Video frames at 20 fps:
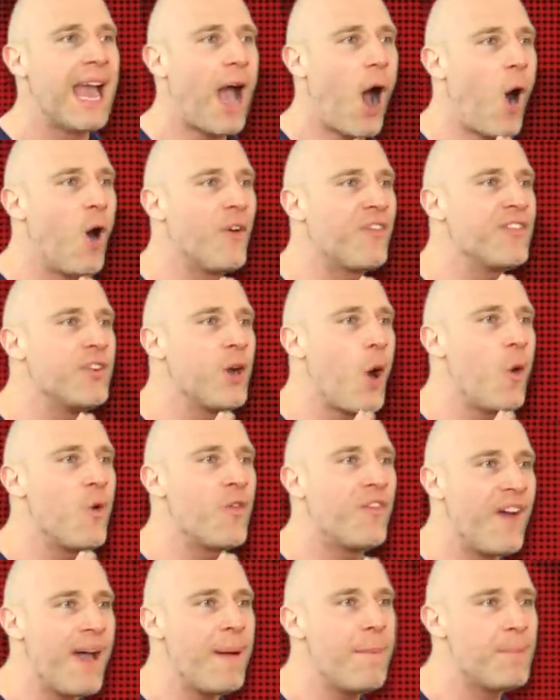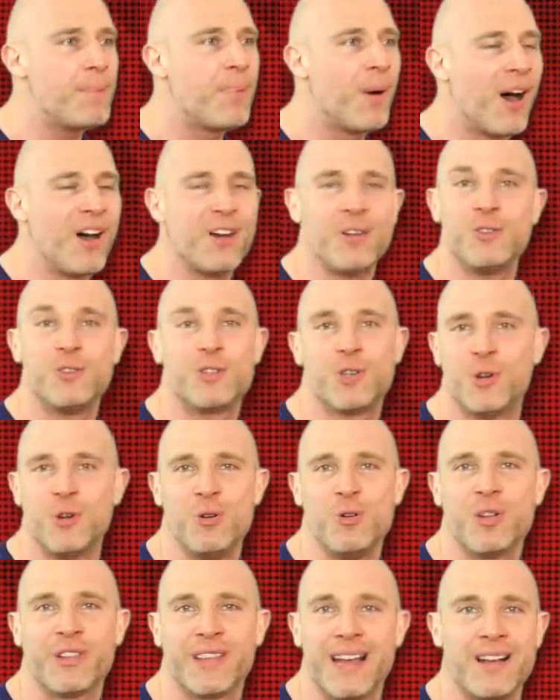Of November
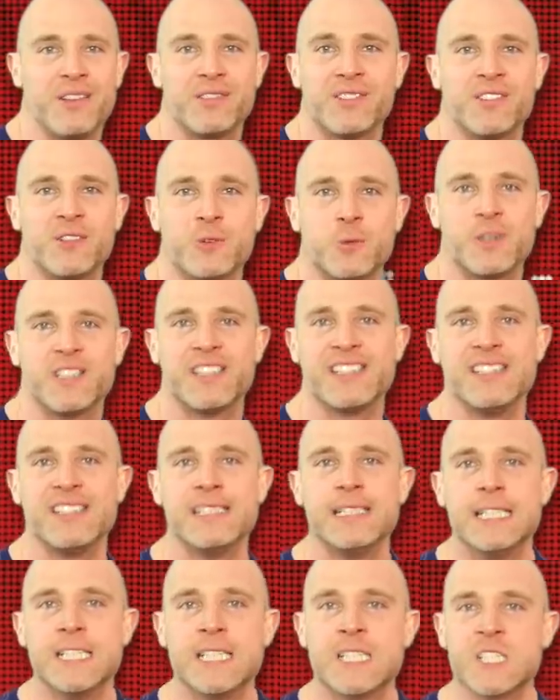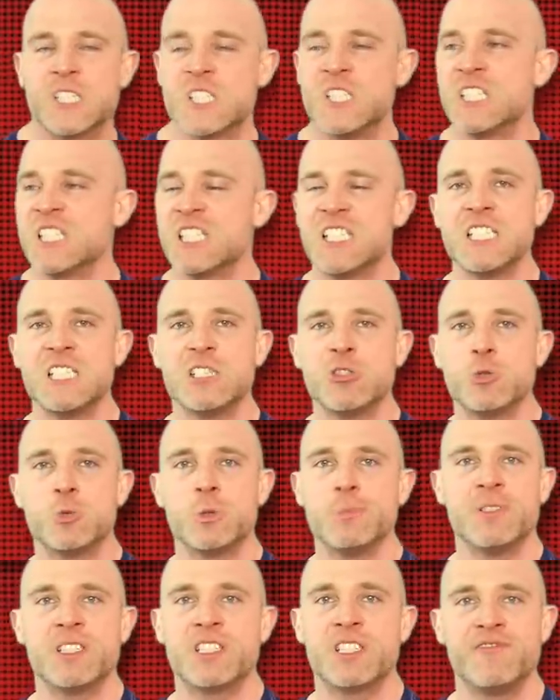2020, because nothing in the
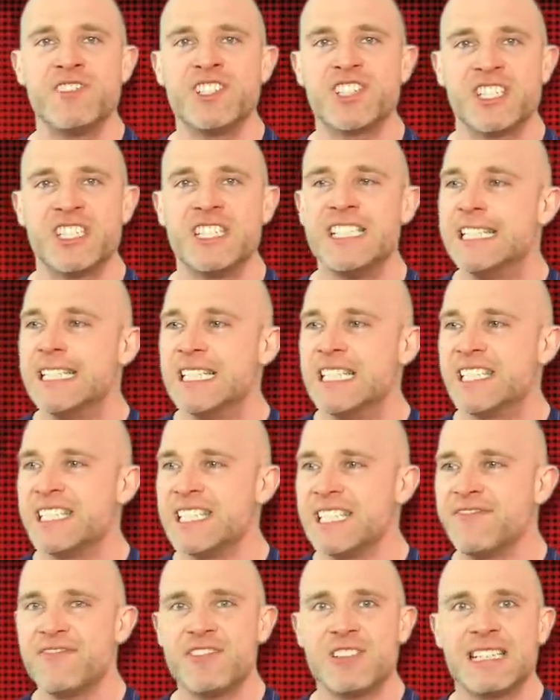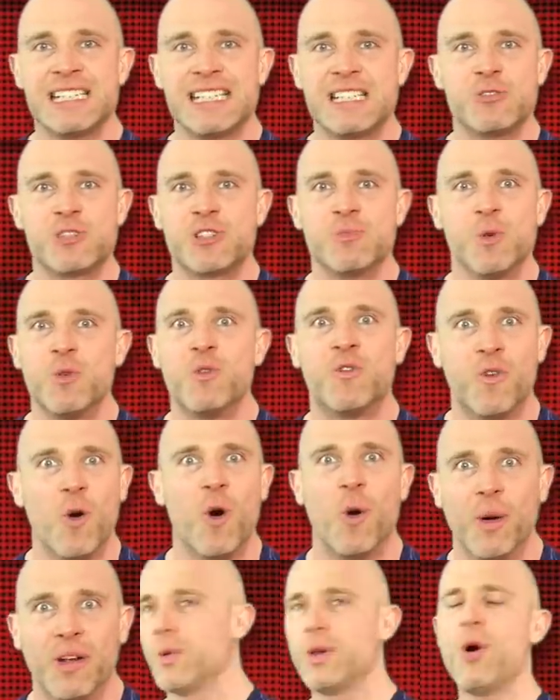women's division is ever allowed to move
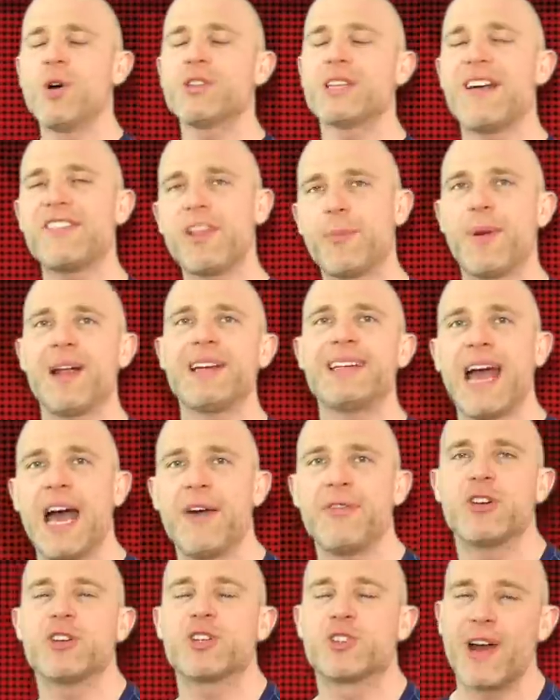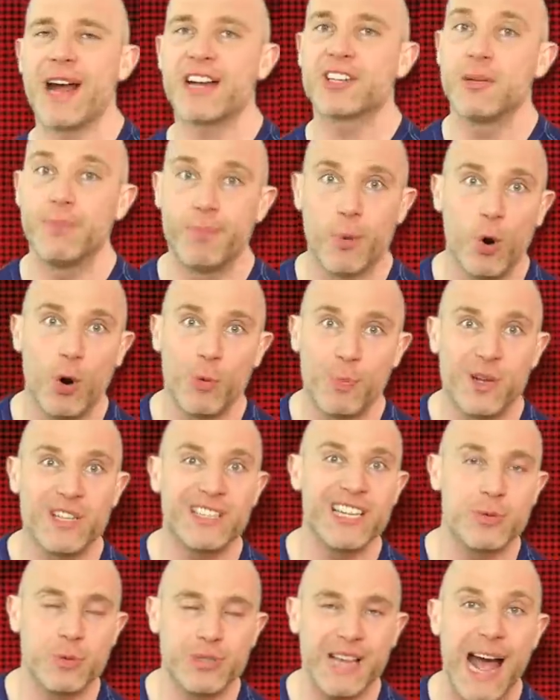forward. You also have to bring down the distraction board, because
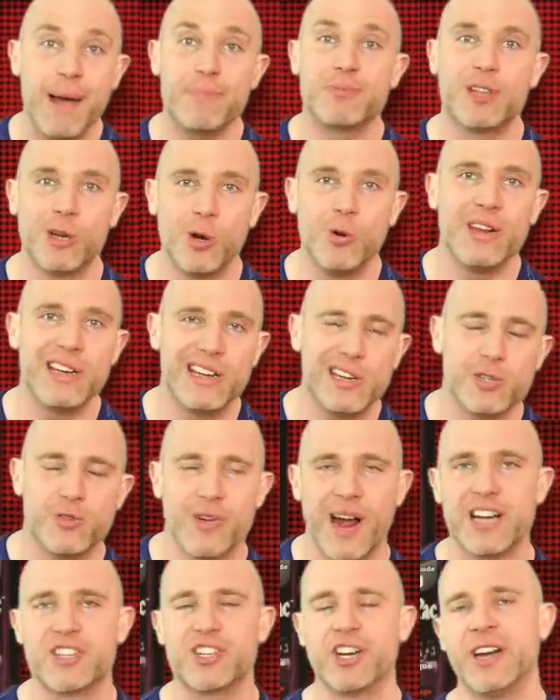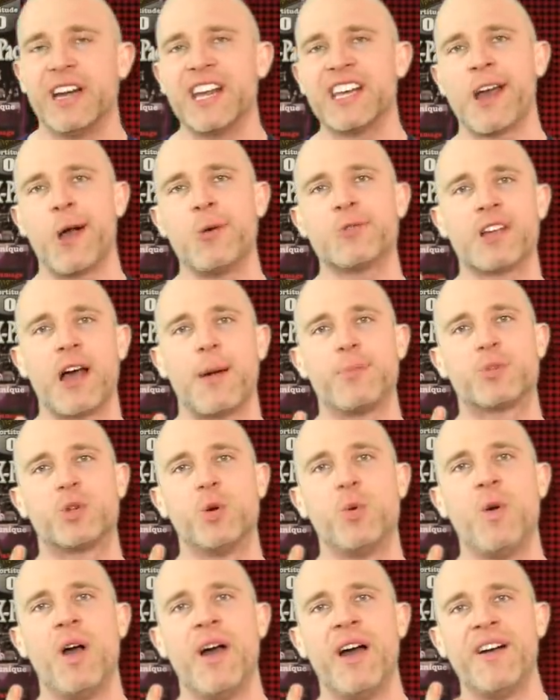this was absolutely a distraction, and it goes up
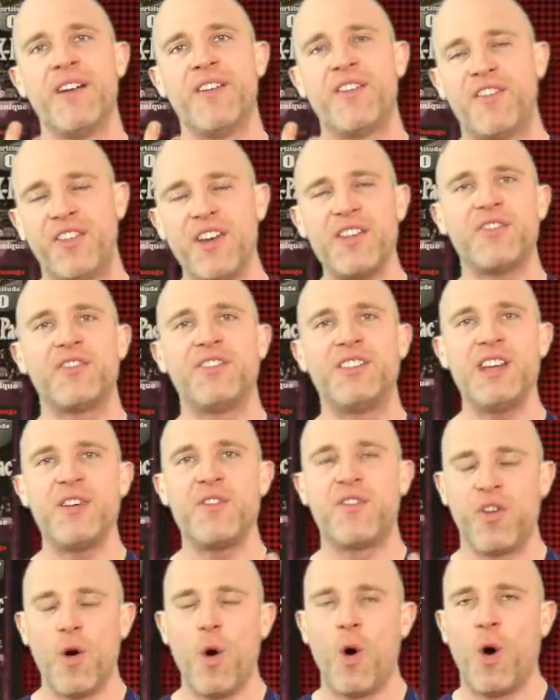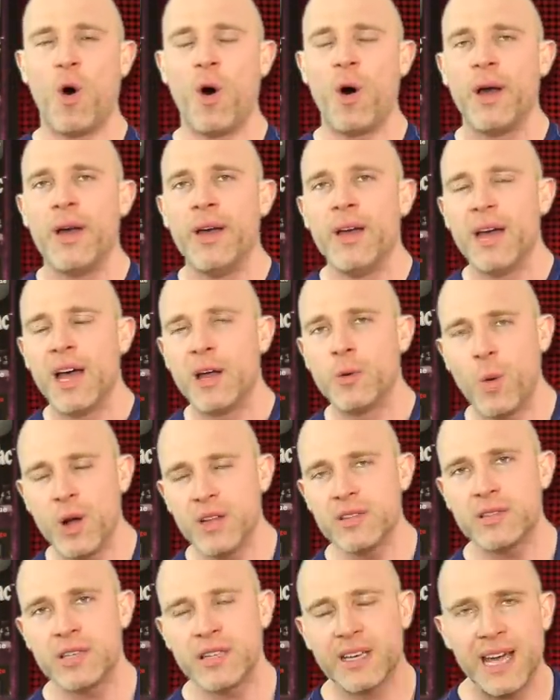to 54. And
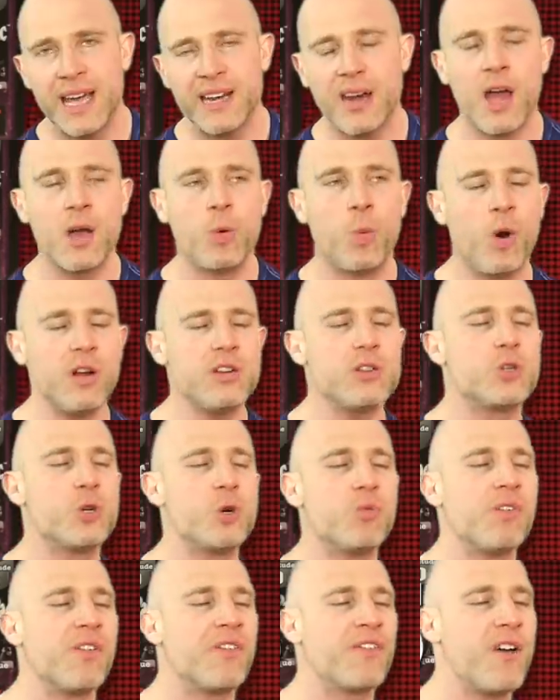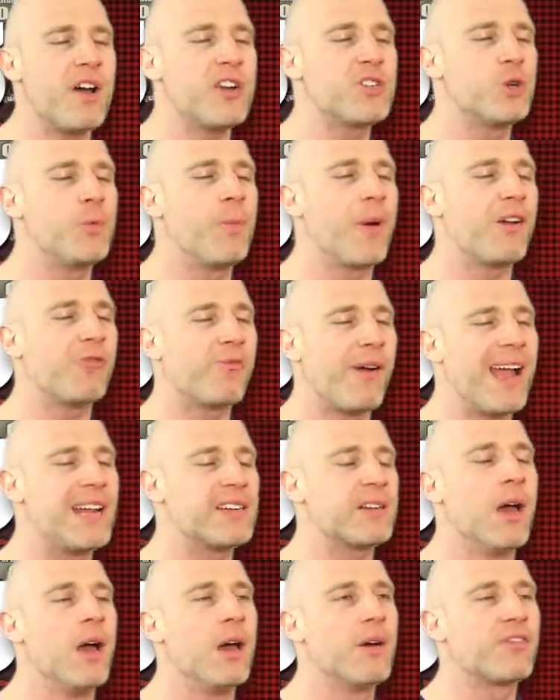once again, I want to refer to my rant
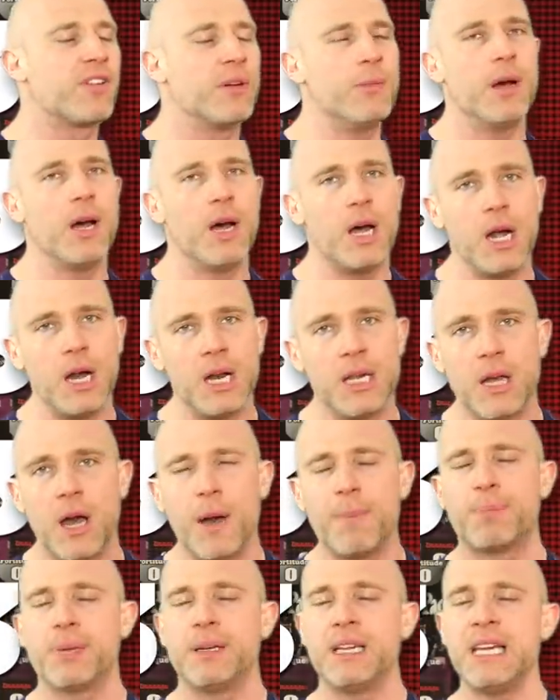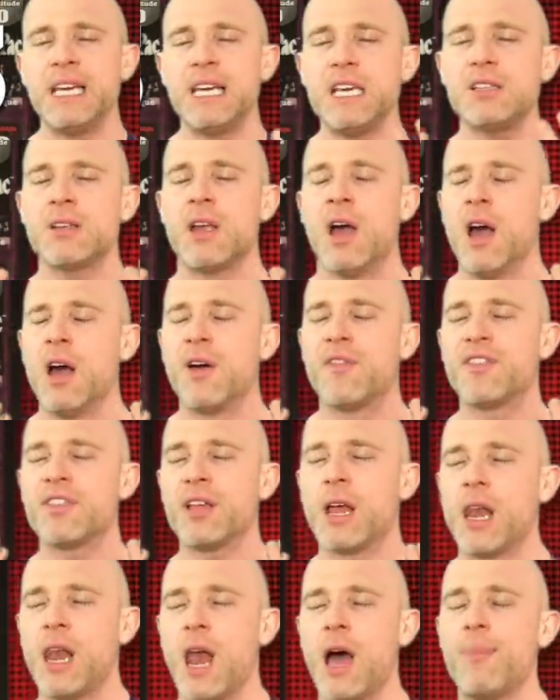from earlier. Please, for the
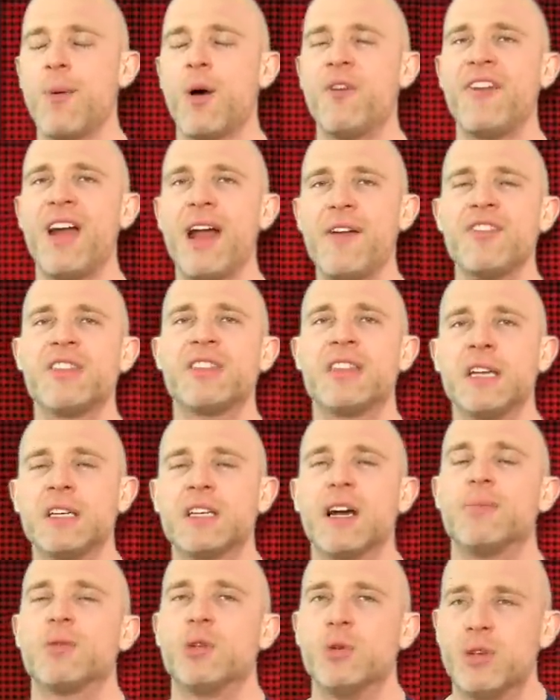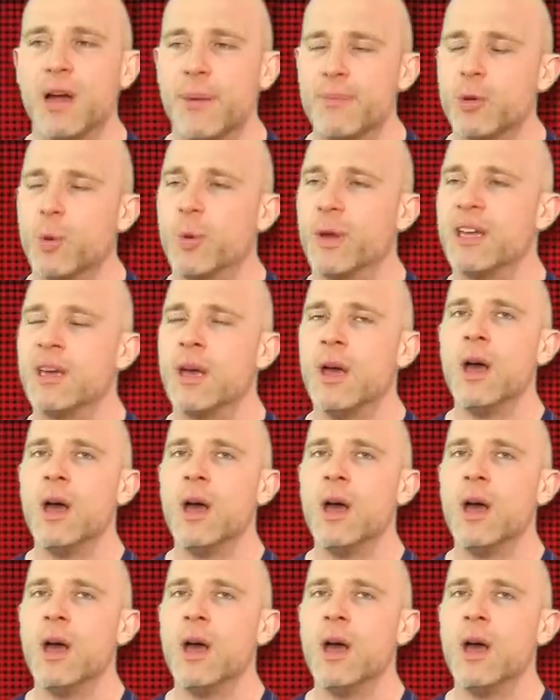love of everything WWE,